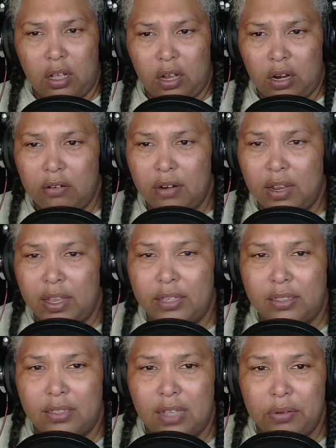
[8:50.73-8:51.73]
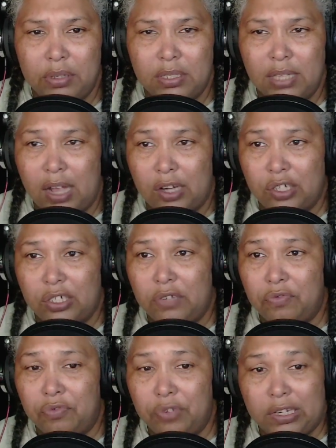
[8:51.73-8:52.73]
All right, that was actually
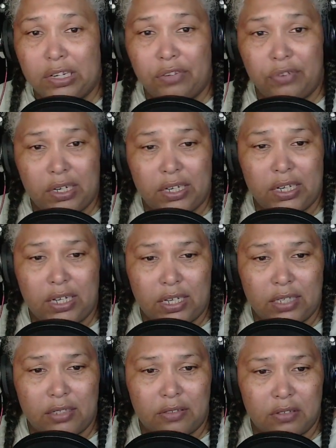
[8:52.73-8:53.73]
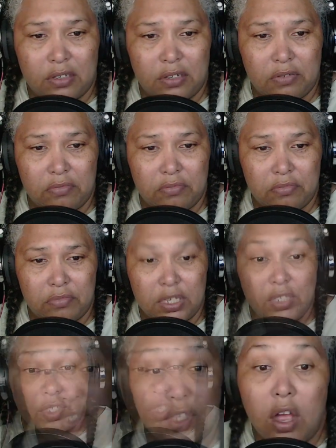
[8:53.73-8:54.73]
really, really good.
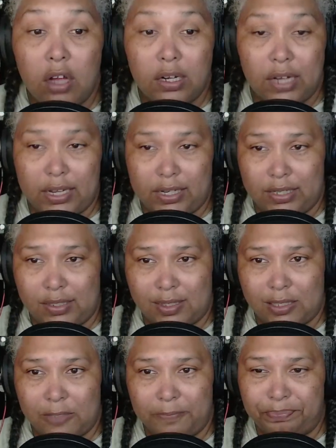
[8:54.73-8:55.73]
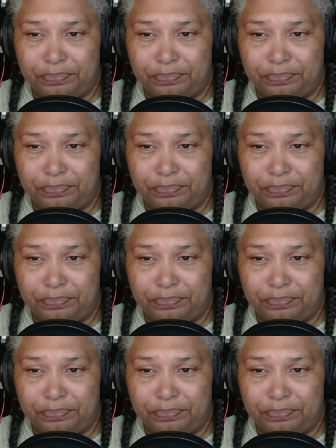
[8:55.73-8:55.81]
The song, that is.